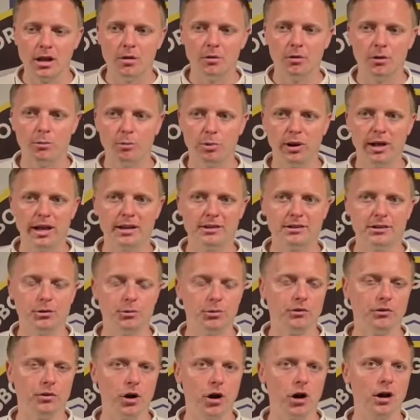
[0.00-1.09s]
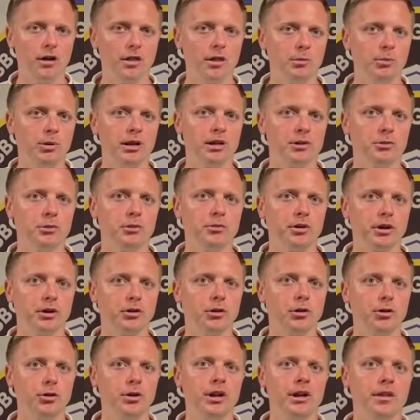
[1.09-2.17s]
the players that we've got and the players we're
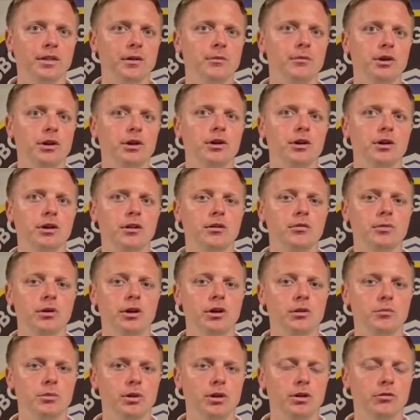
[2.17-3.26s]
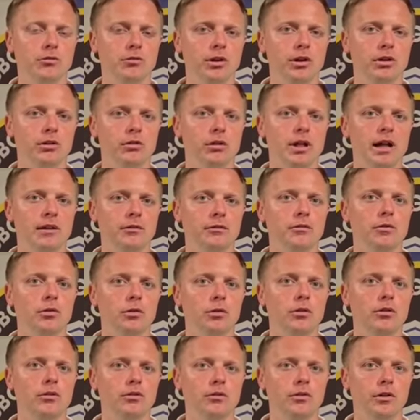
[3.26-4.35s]
recruiting, I think we can be a real
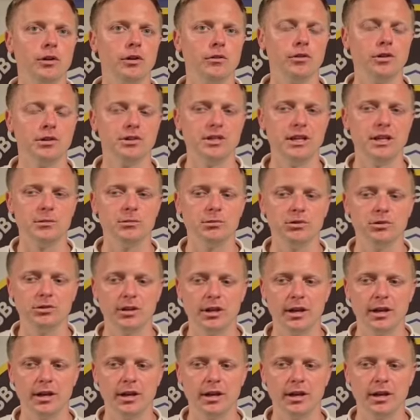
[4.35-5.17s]
handful for teams.